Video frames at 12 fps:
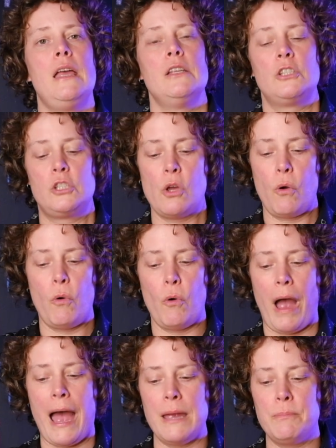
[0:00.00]

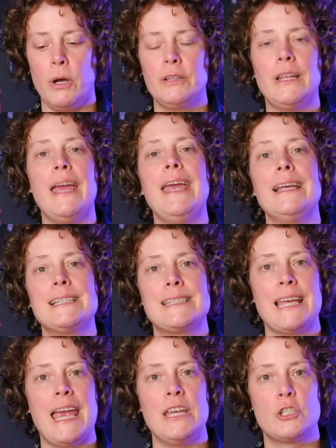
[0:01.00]
So I bought the
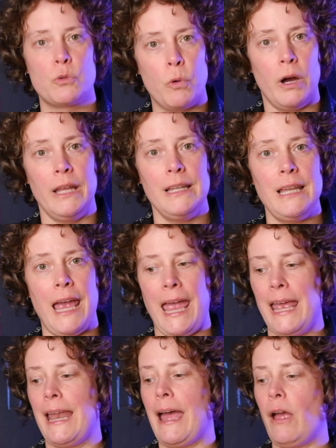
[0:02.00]
X-H1,
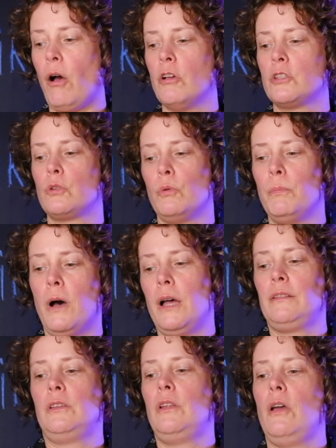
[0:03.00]
and I also
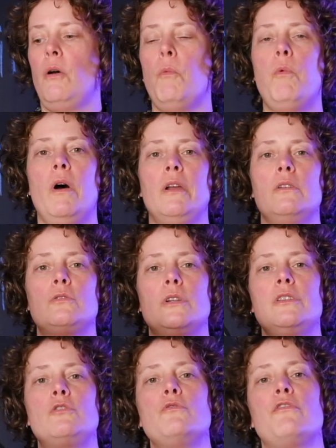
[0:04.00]
bought the
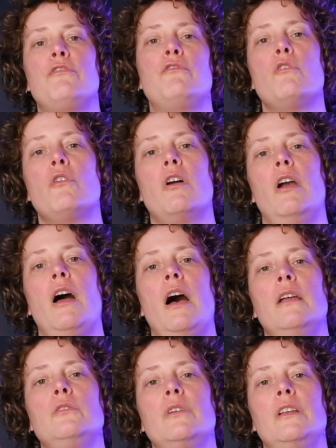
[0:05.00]

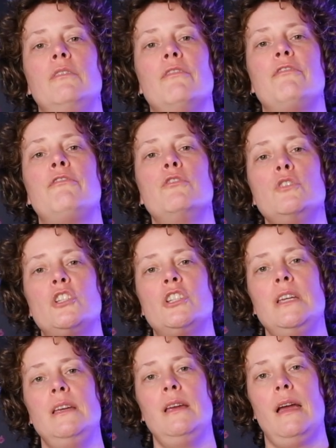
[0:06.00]
100-400
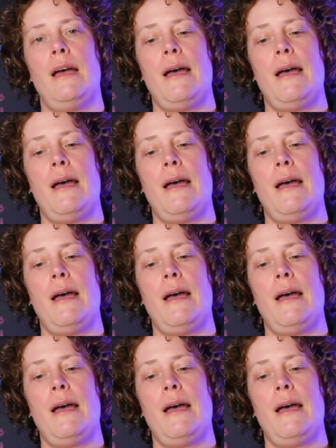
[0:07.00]
Fuji